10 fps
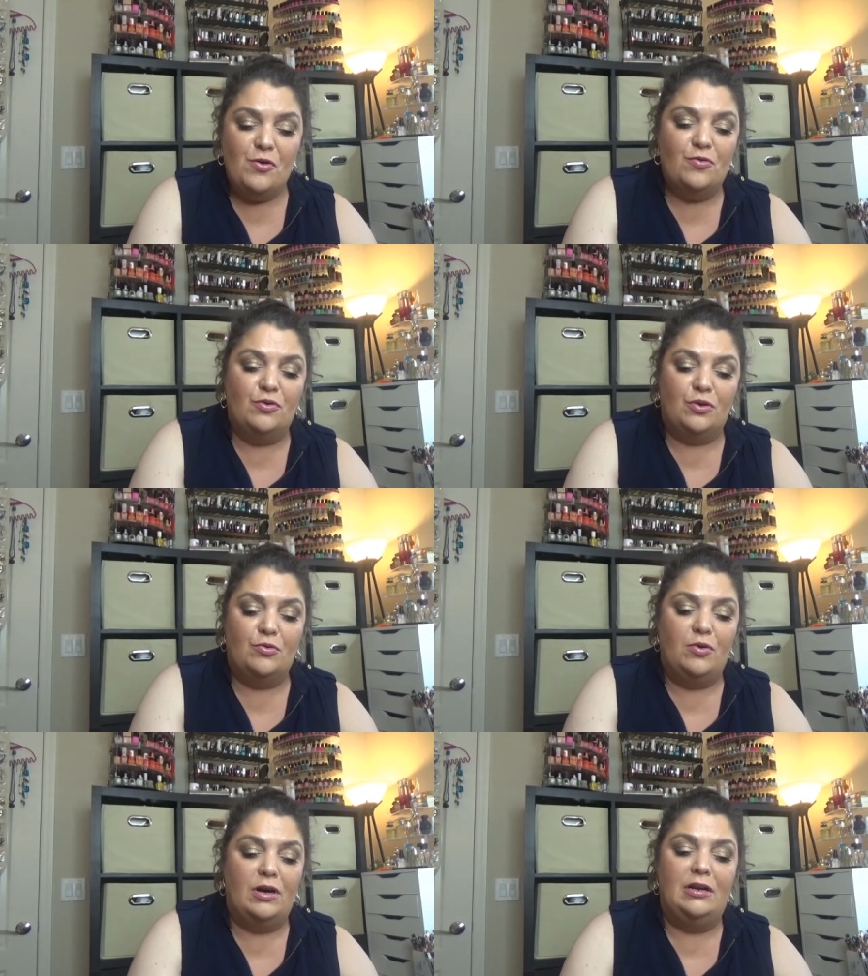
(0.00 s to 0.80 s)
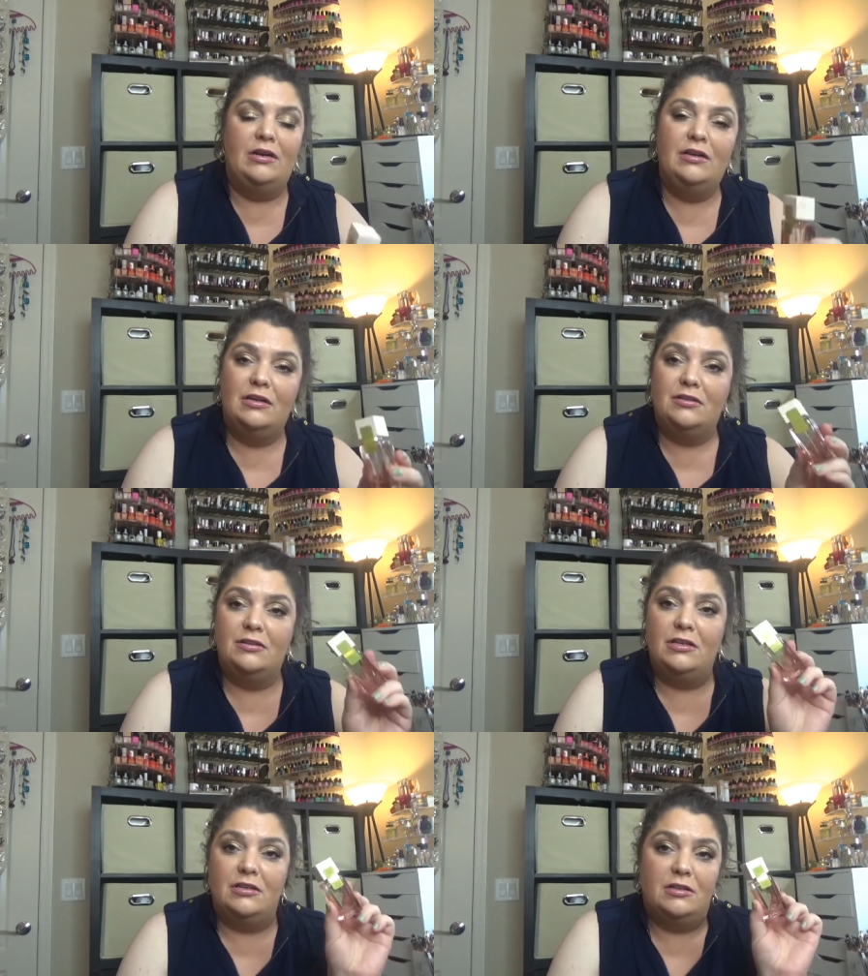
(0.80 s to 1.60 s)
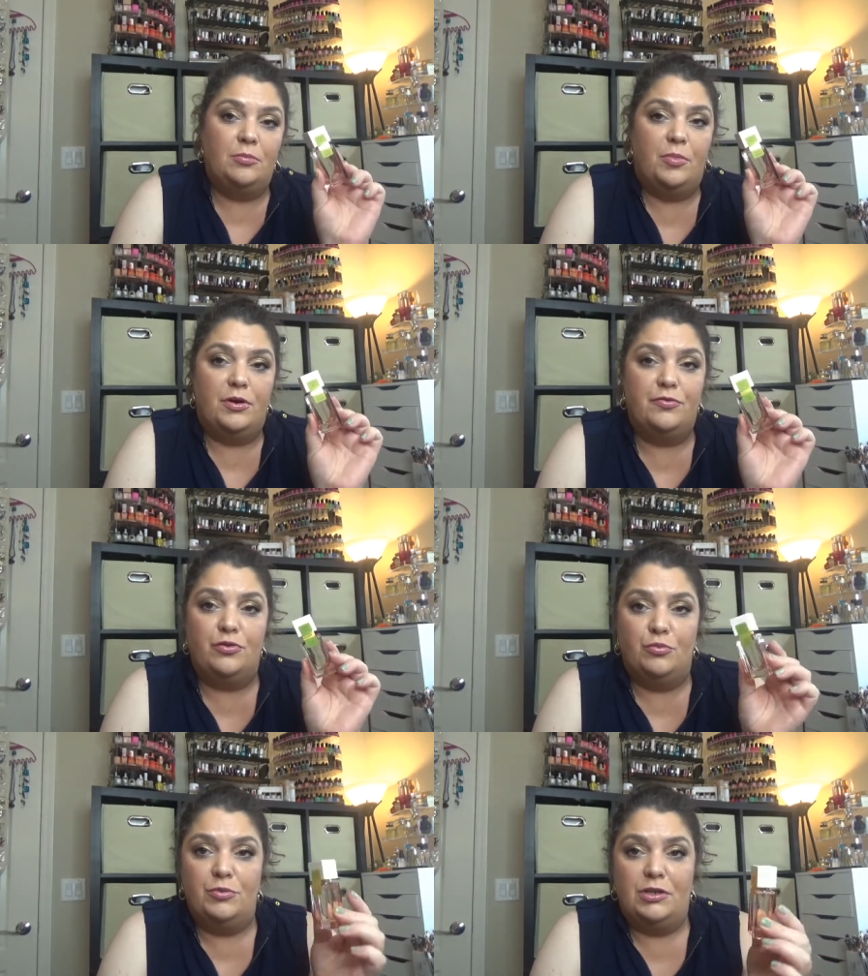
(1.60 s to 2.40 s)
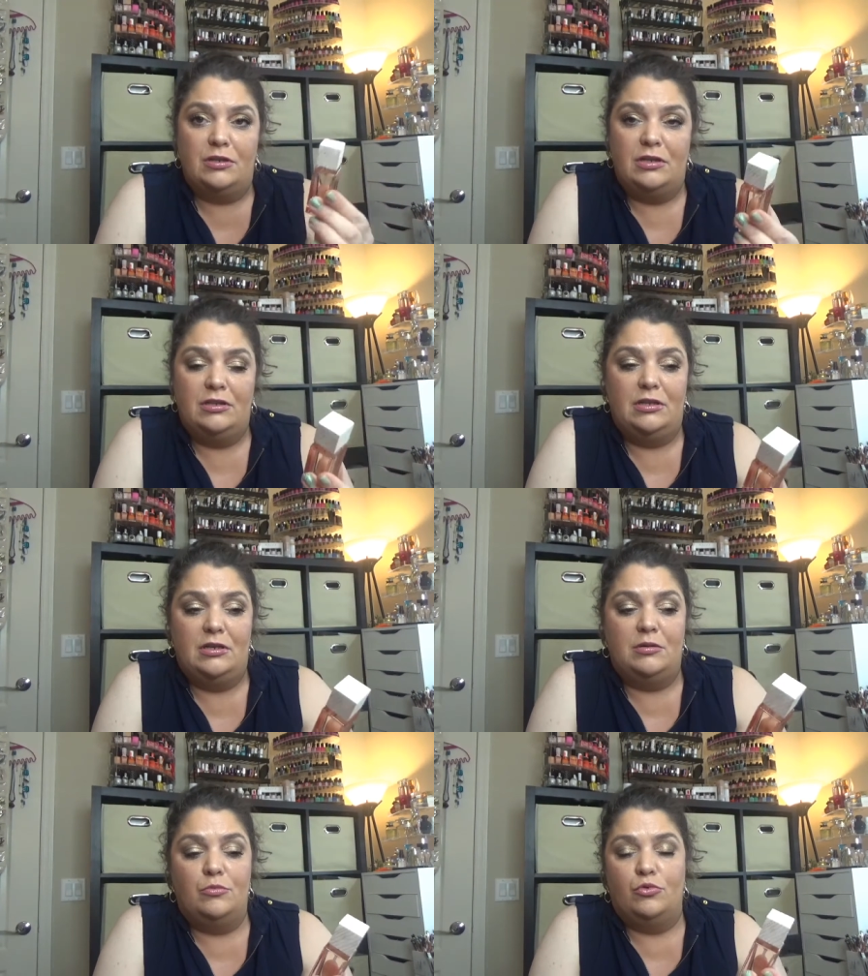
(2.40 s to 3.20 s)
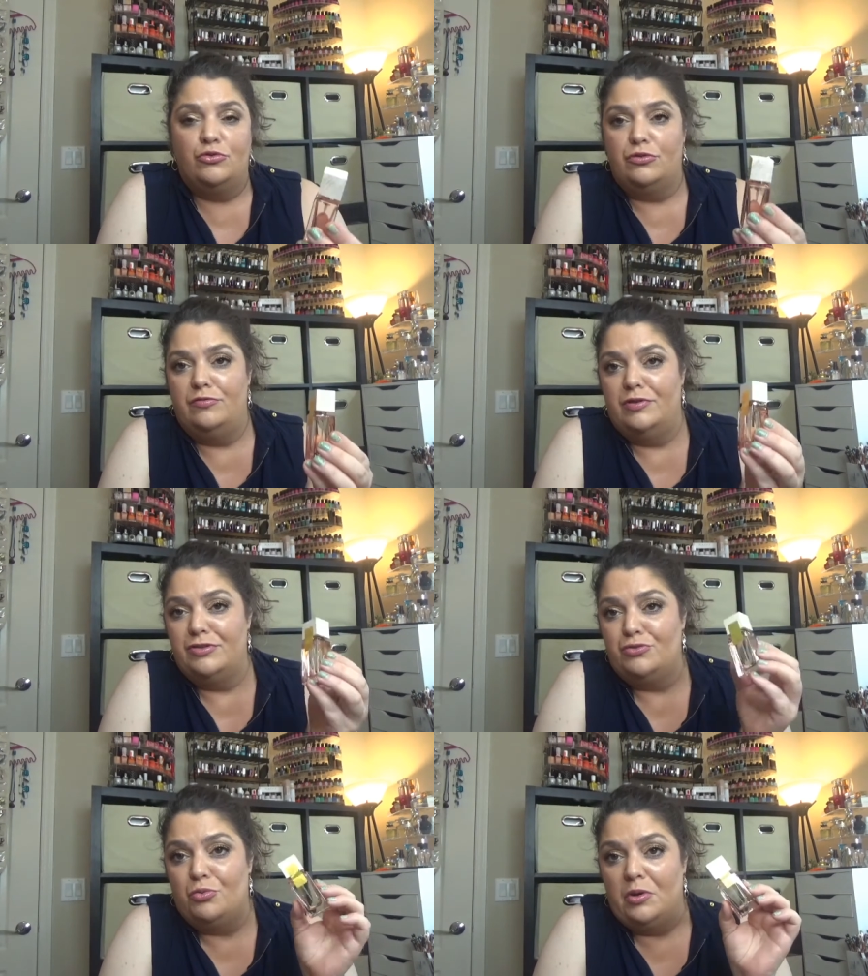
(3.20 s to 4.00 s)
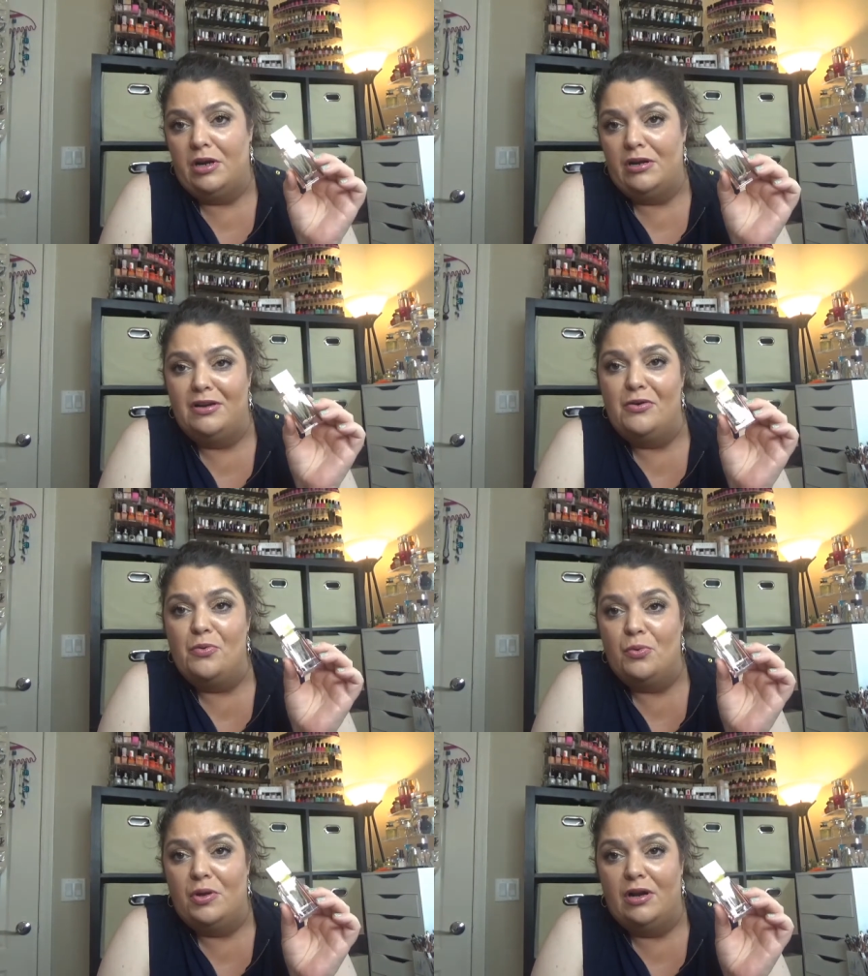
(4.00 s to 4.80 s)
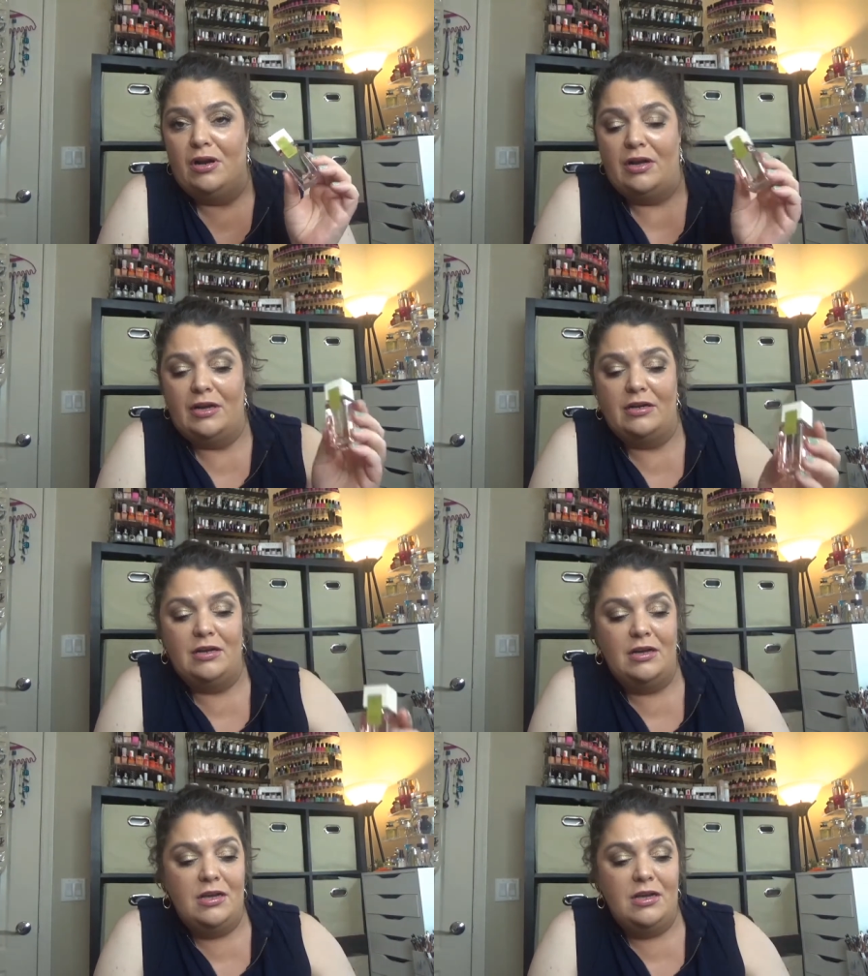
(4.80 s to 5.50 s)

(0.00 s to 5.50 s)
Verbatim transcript: for a while and then the perfume that I think most of us will uh, will like